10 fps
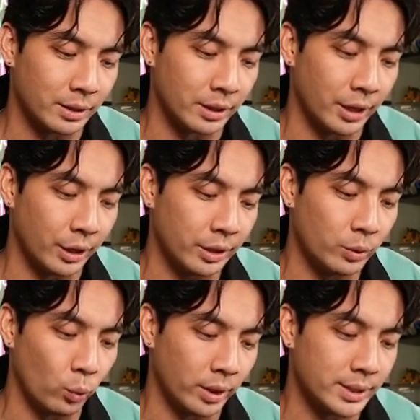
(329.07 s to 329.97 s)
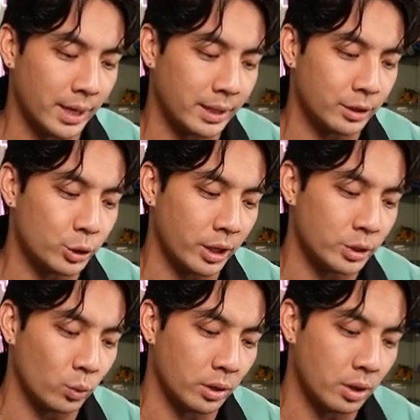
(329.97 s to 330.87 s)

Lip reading: the inherited. When attacking, trashing 1